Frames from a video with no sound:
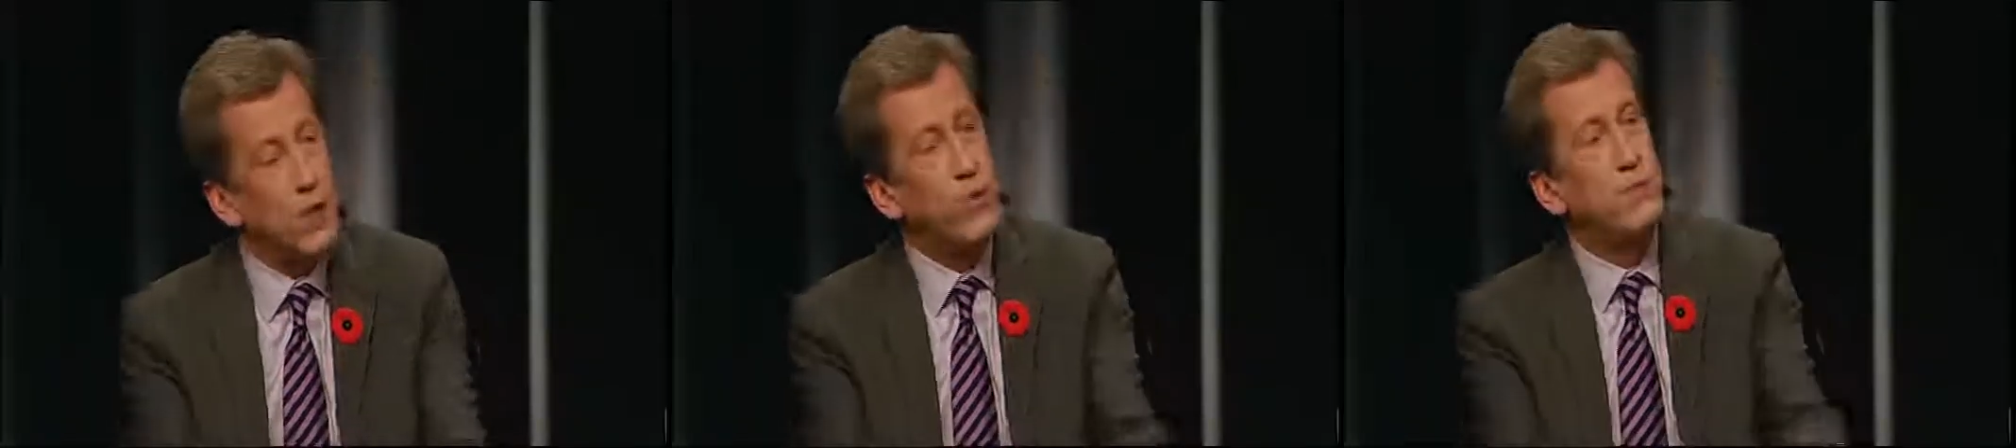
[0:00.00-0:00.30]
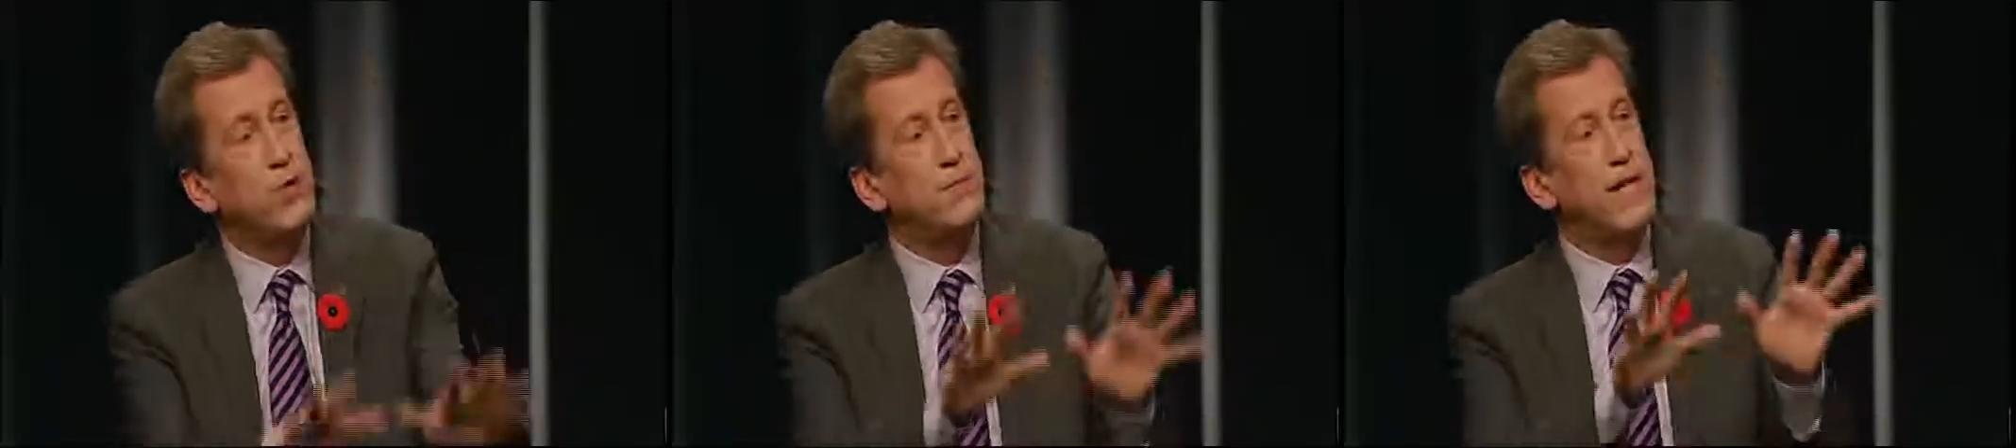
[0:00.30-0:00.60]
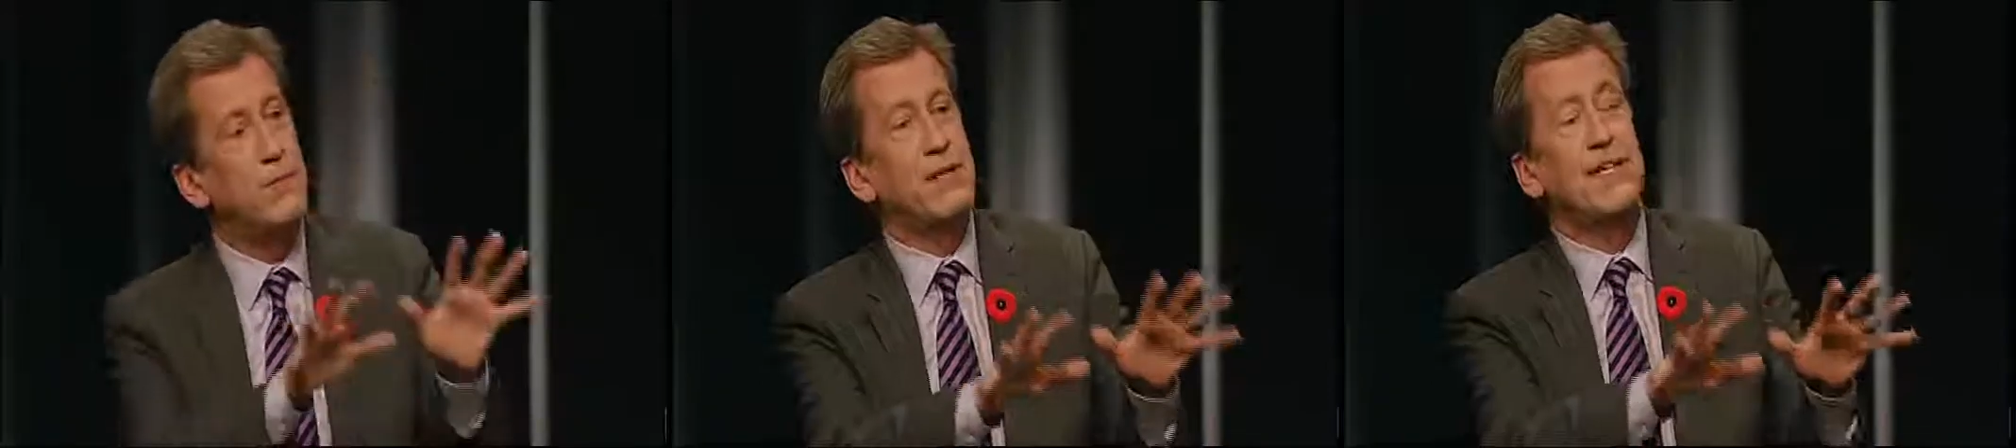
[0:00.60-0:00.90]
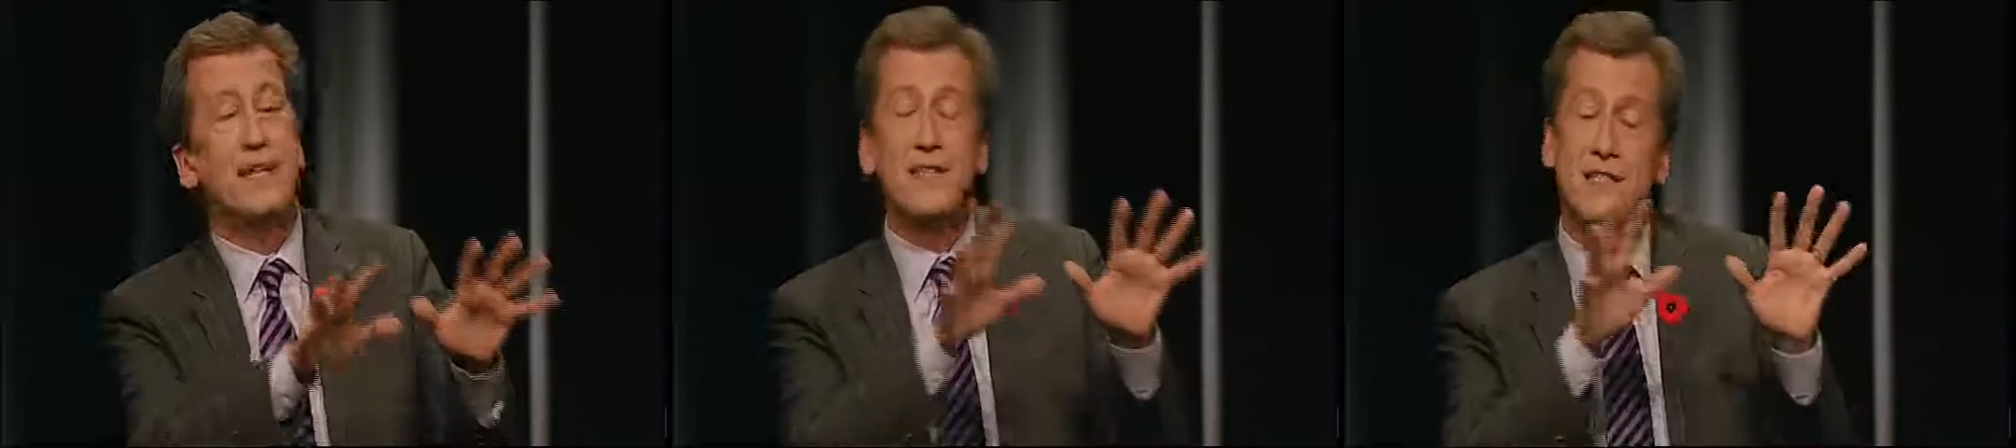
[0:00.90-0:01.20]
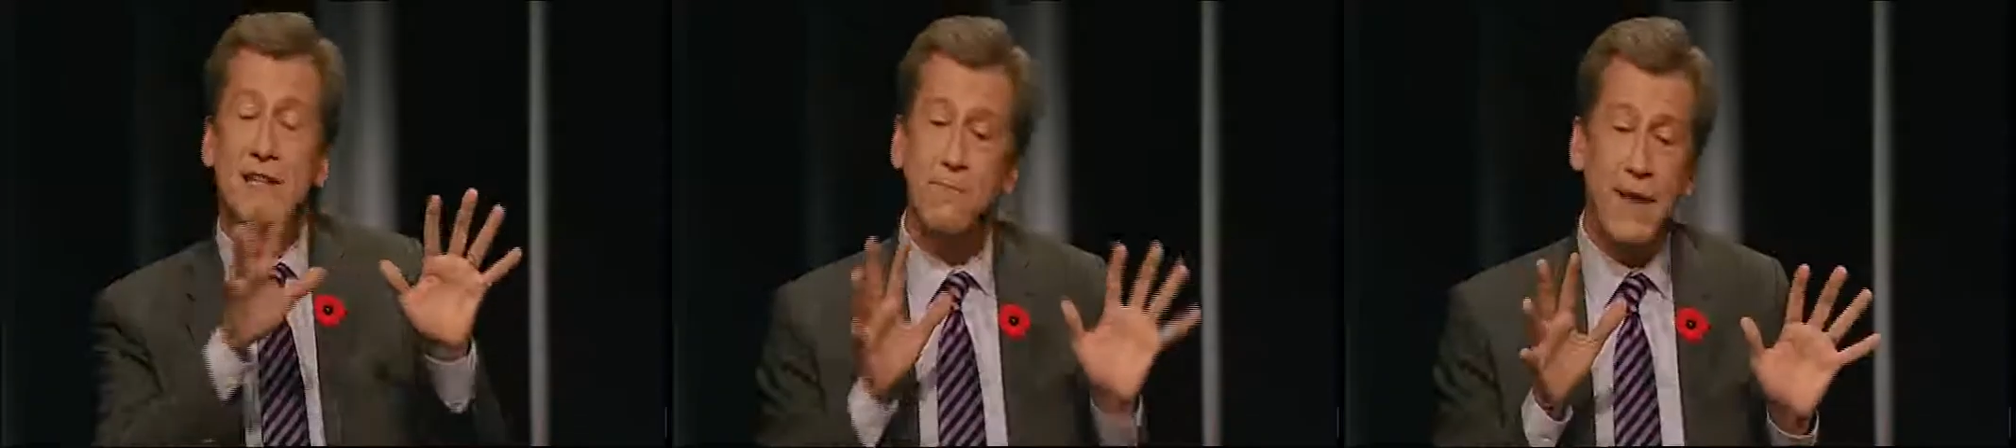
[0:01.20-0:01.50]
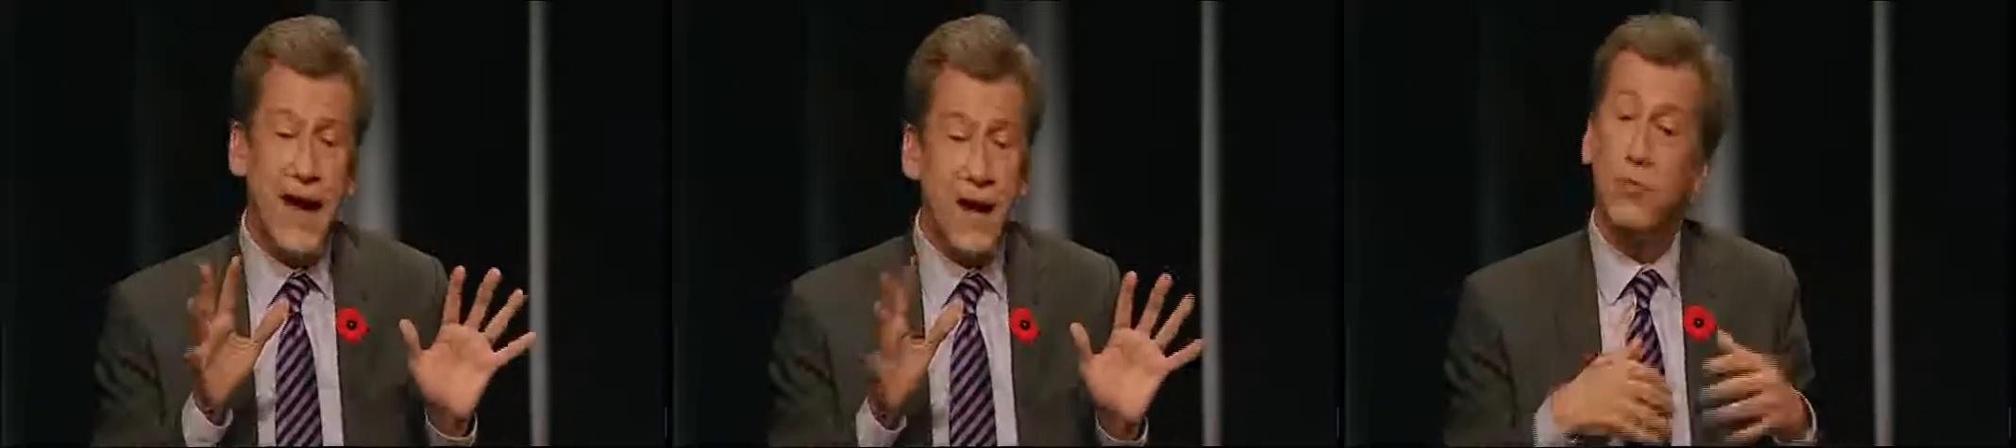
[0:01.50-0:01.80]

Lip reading: We will be able to take a step back.